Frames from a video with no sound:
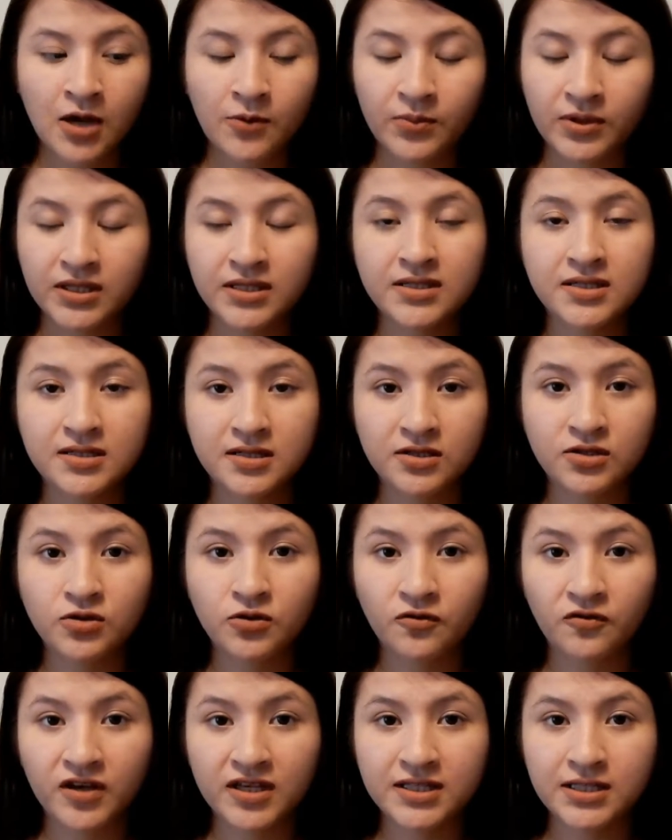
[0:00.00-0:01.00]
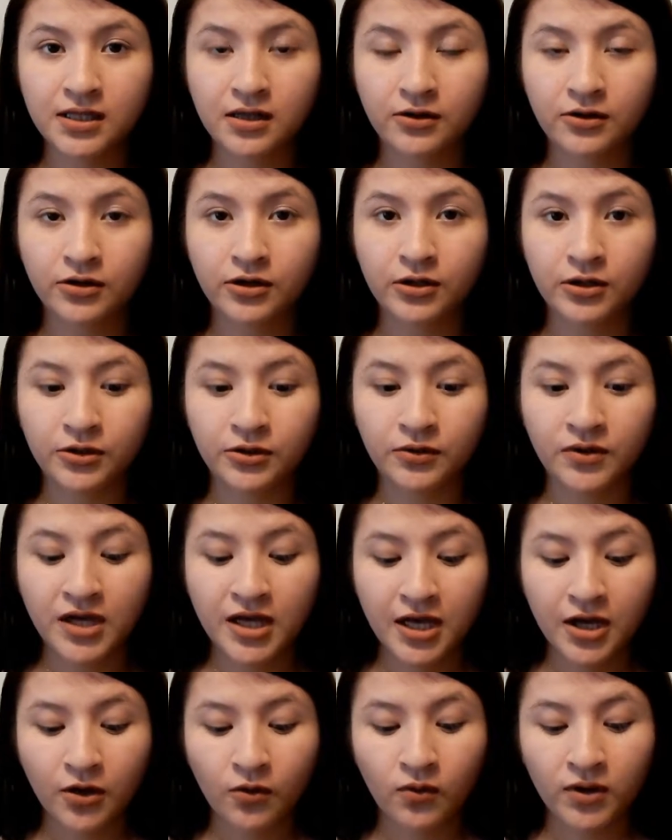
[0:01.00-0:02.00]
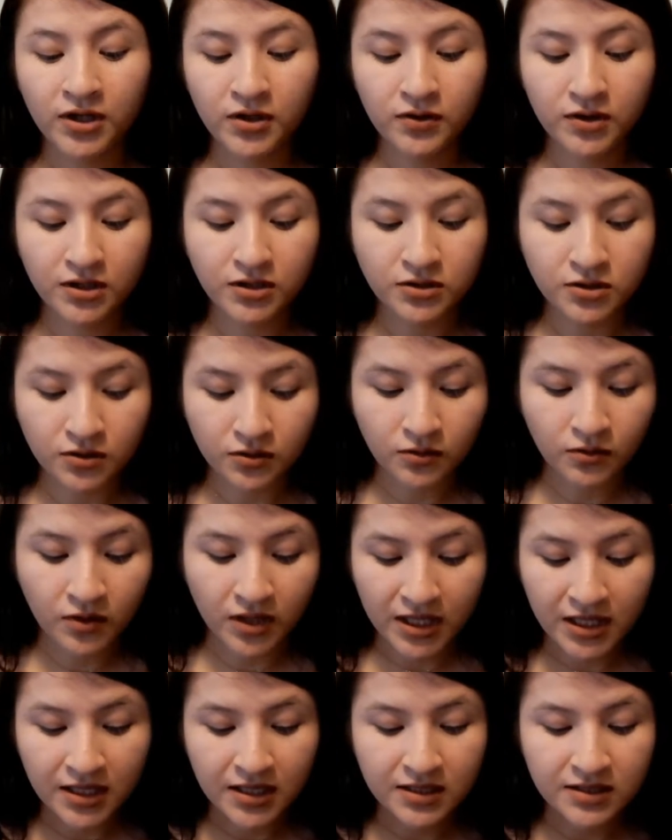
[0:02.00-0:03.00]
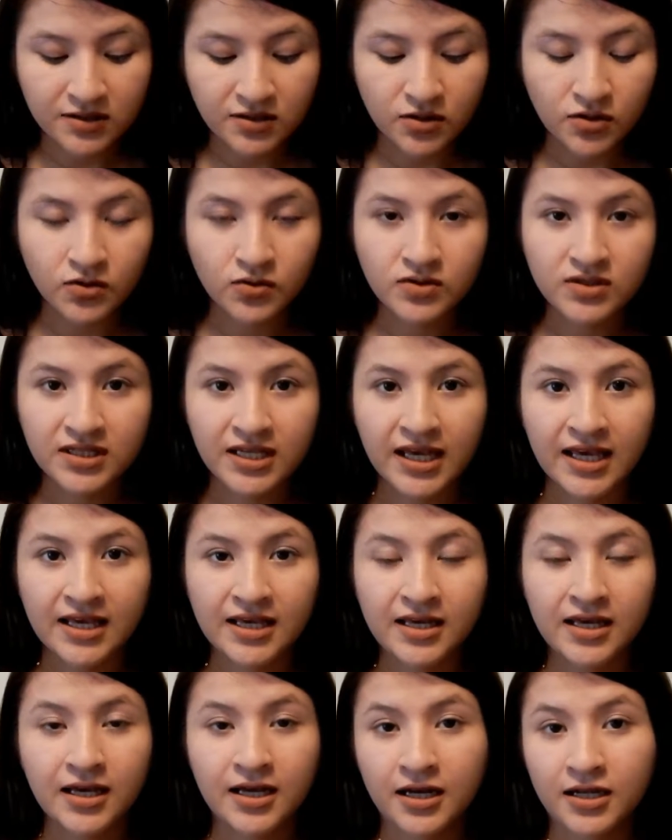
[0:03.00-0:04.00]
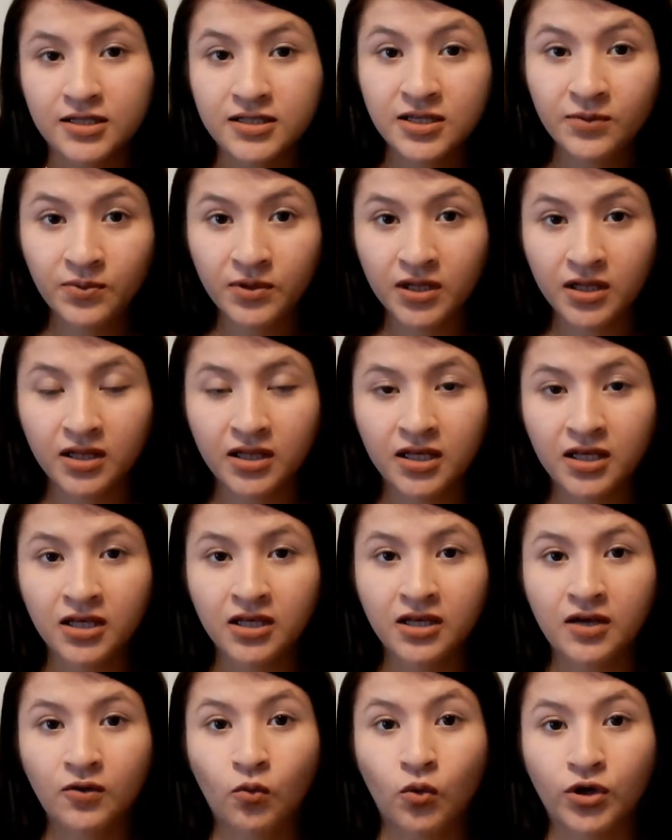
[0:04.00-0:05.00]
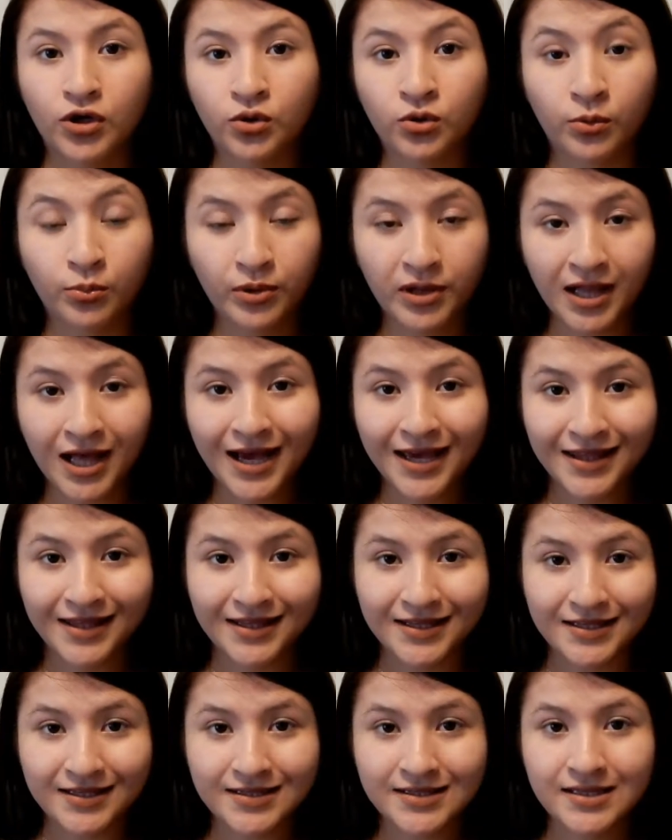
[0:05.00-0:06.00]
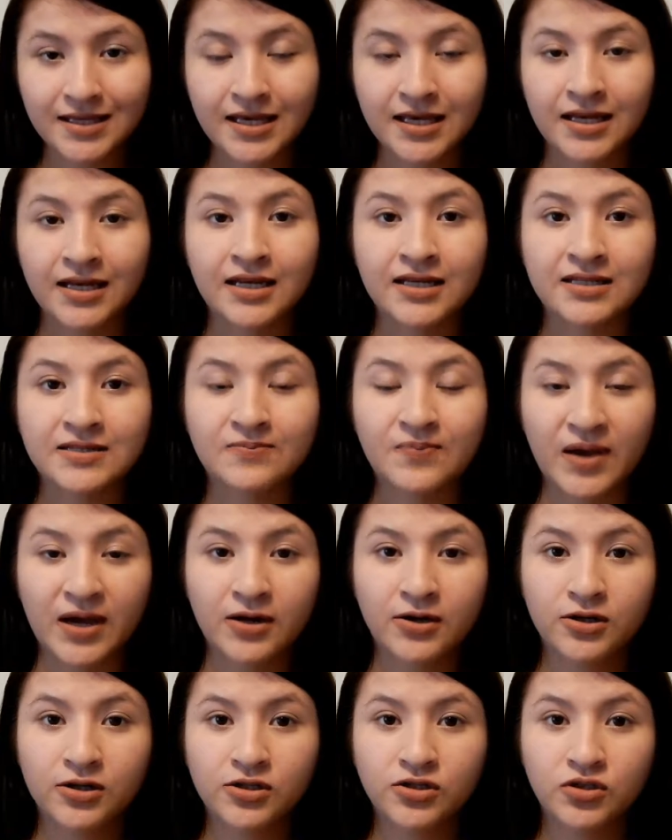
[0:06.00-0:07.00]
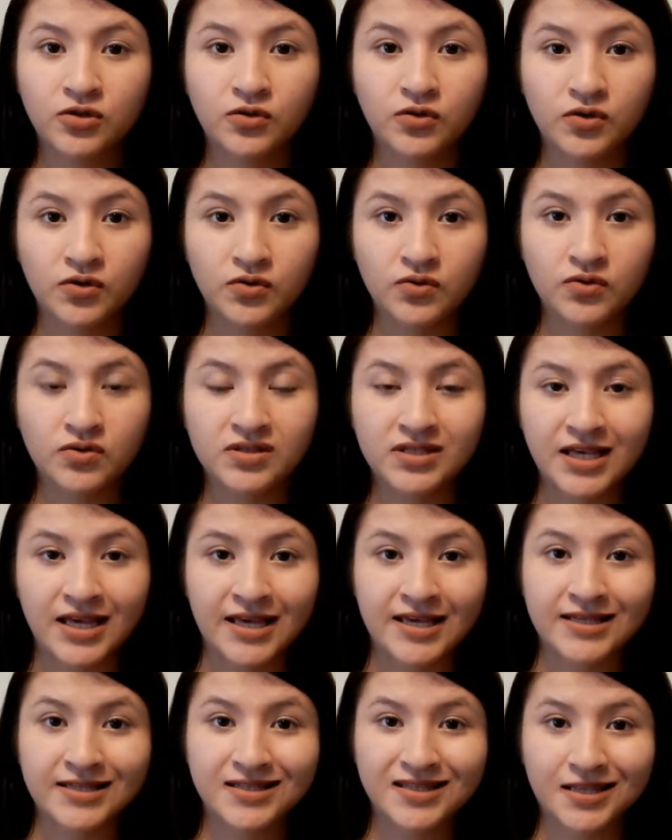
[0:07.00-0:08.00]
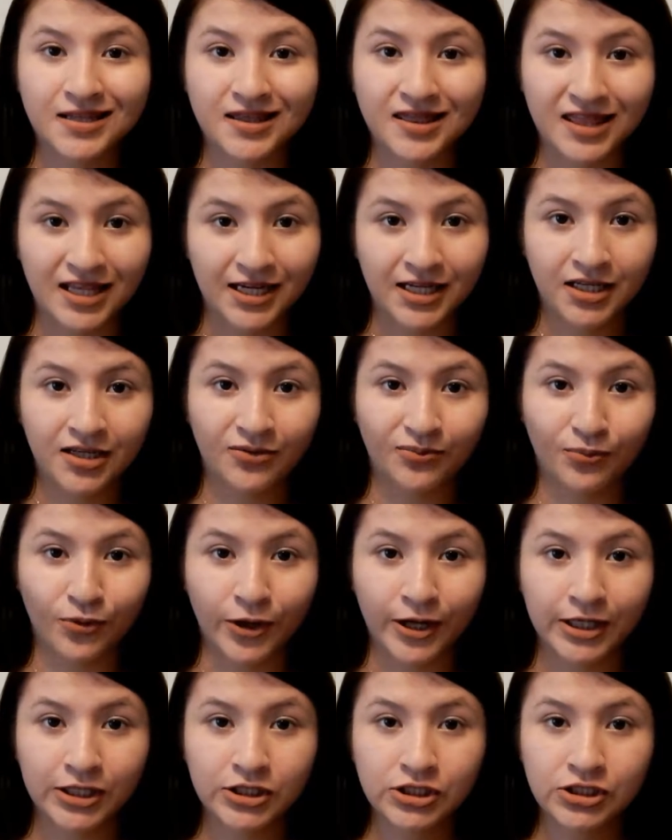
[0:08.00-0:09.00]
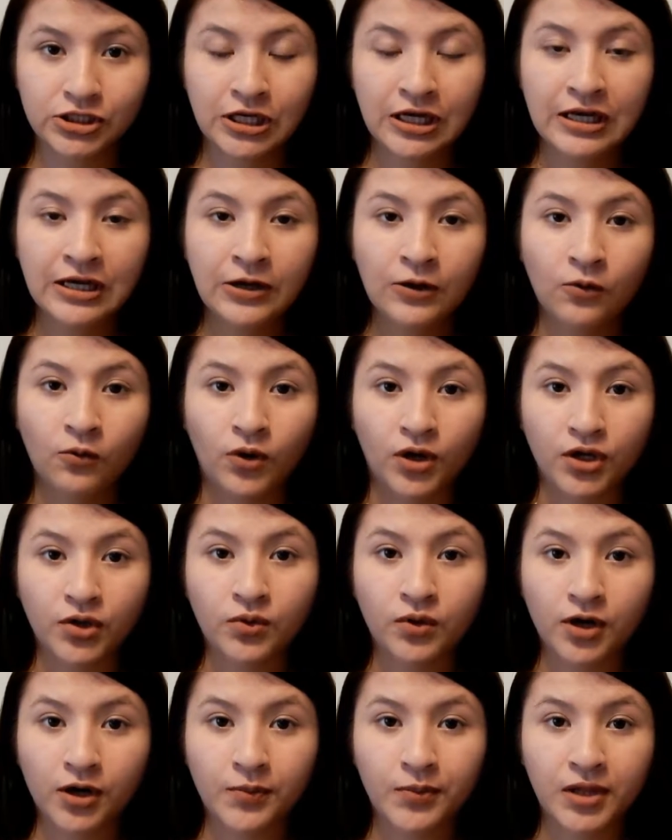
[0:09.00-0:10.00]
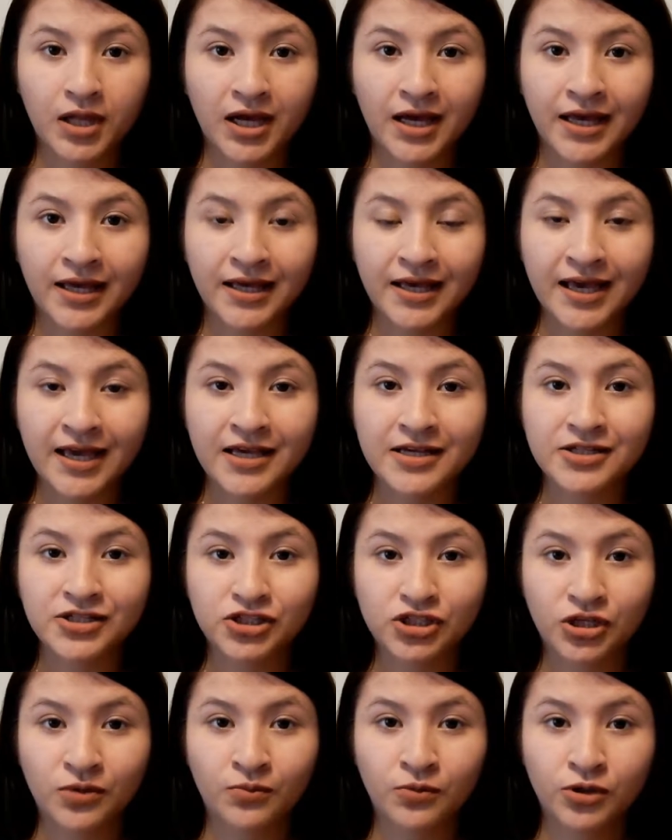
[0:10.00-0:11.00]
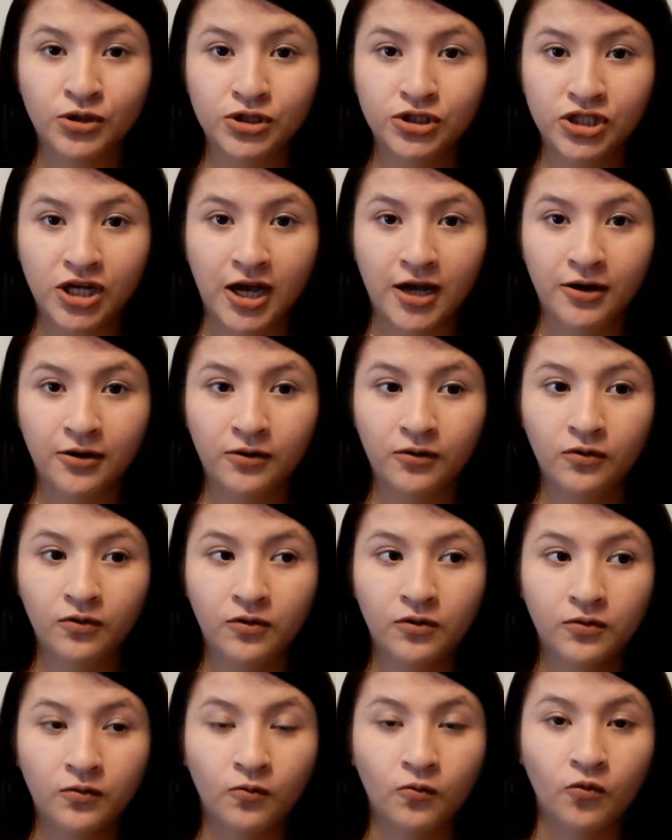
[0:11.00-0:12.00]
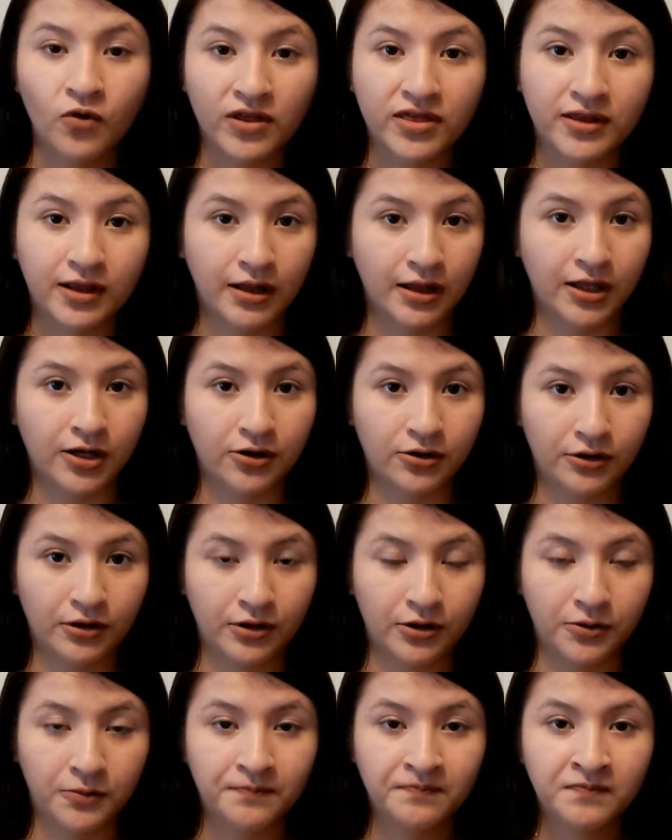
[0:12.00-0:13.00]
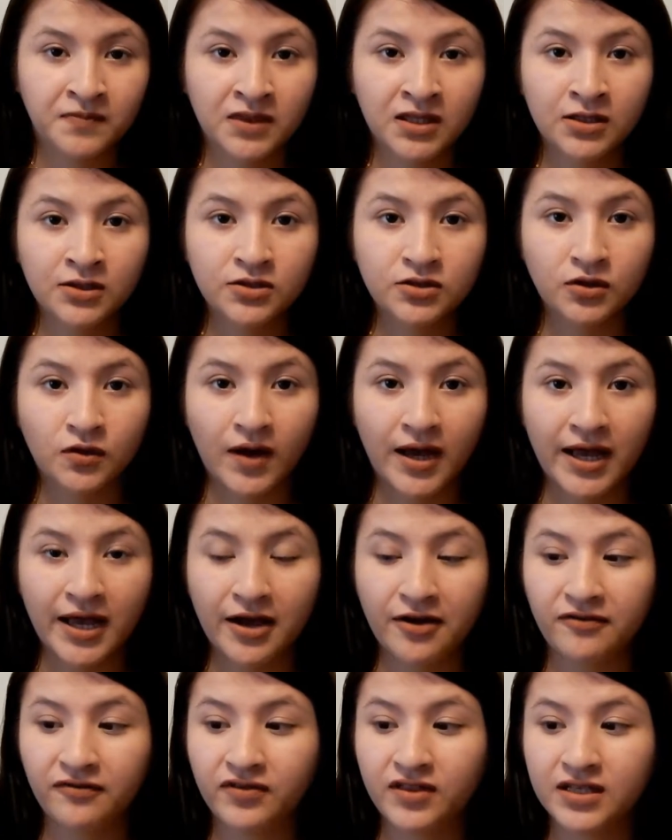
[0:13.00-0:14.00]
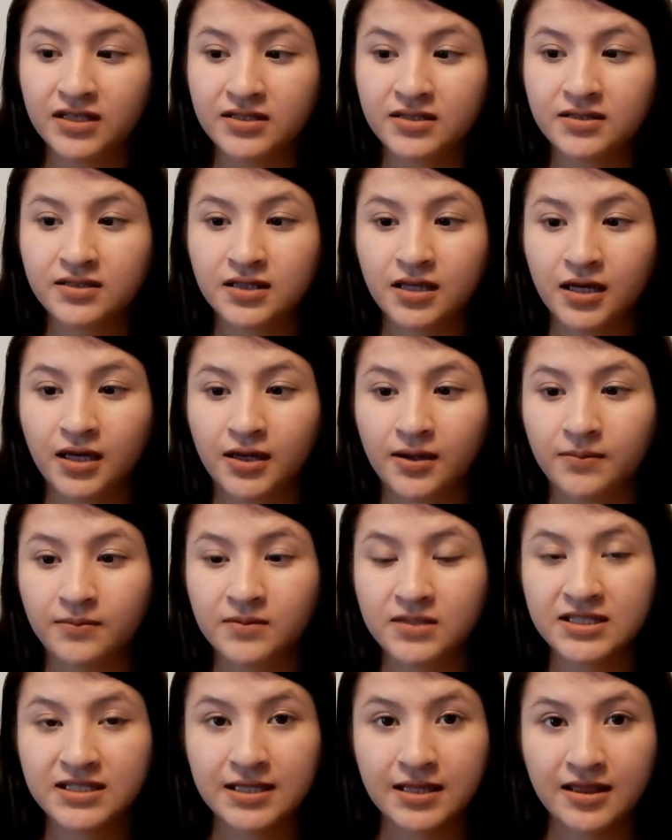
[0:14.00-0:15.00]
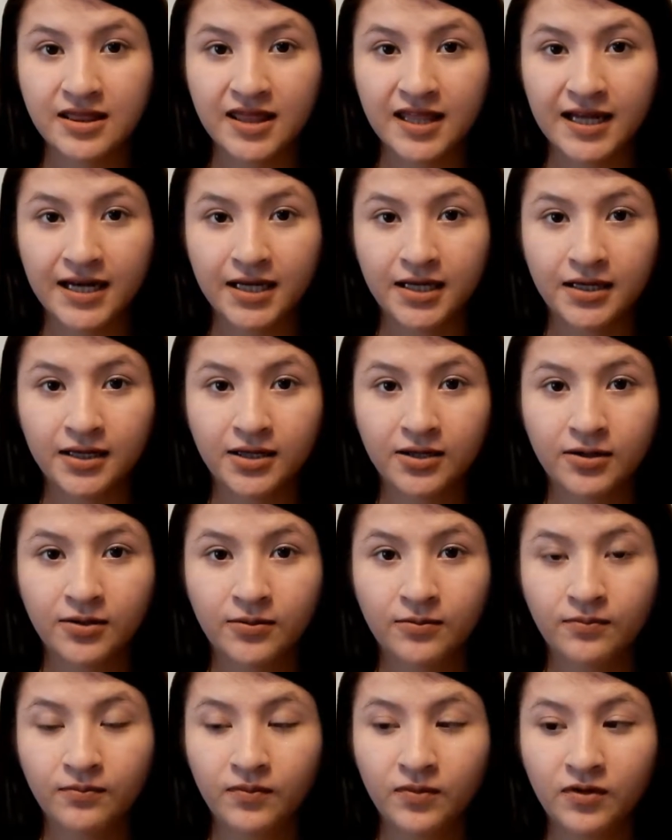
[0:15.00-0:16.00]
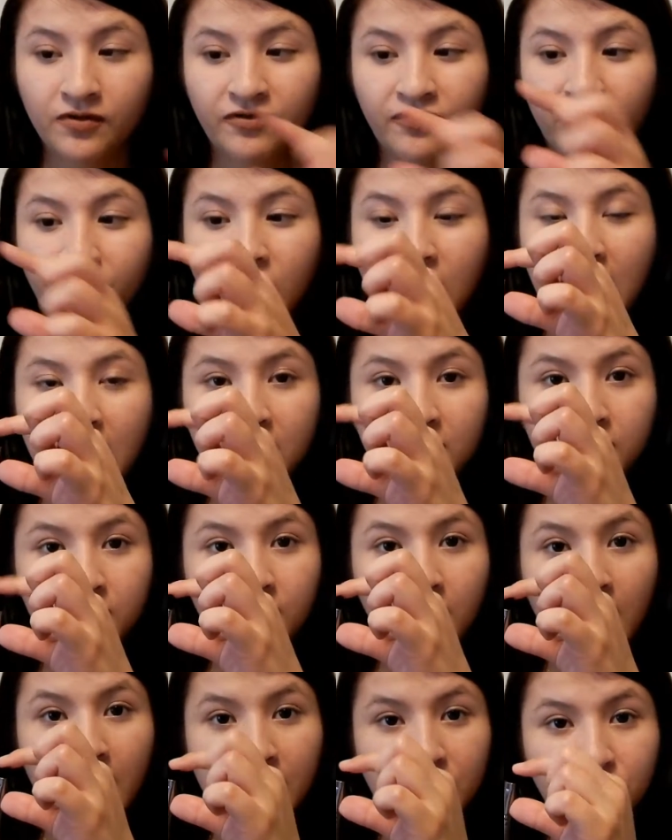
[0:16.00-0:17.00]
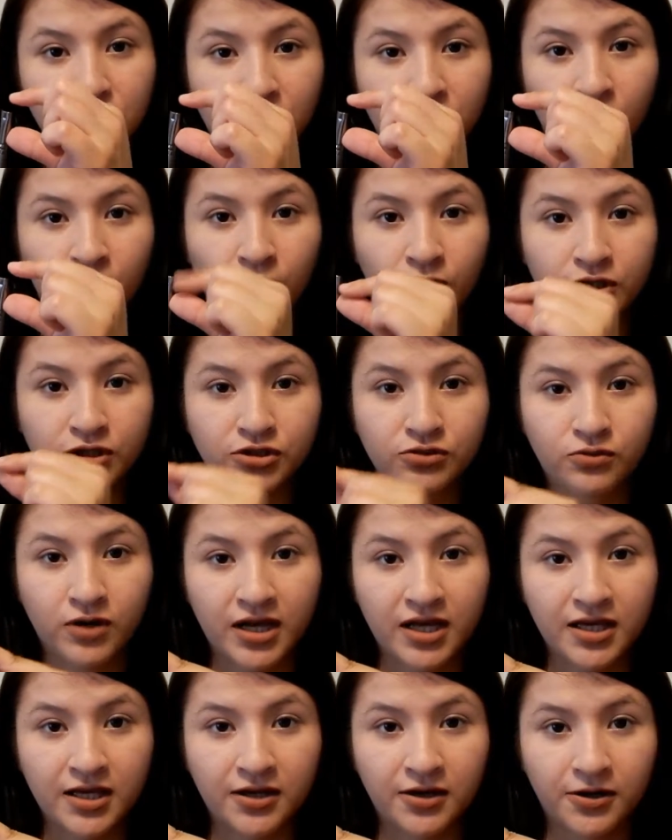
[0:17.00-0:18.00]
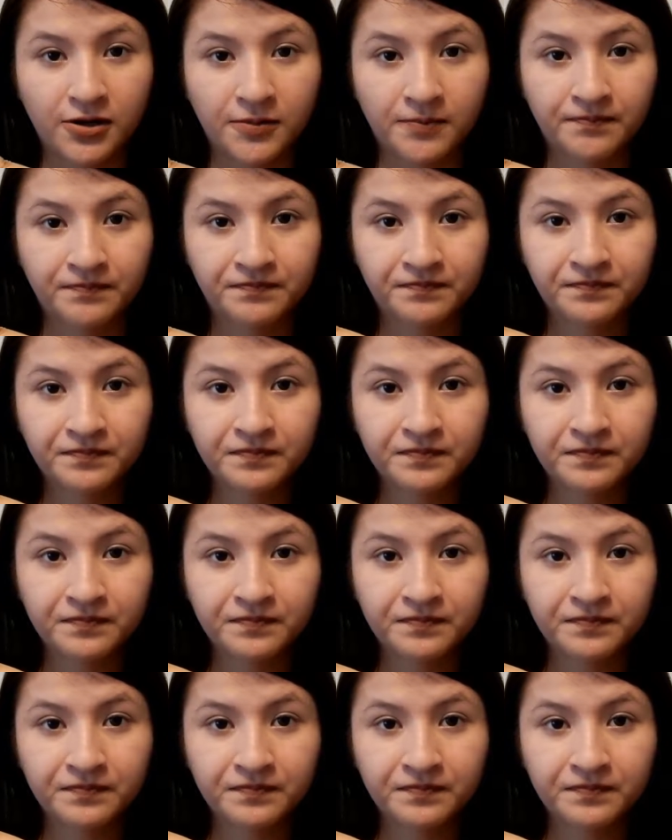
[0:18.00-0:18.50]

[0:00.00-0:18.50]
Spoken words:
But this is a Too Faced glitter glue. What you can do is use typically when you apply these, it is better to use a synthetic brush when you are applying a shimmer shadow with glitter glue. So I have this synthetic flat eyeshadow brush right here.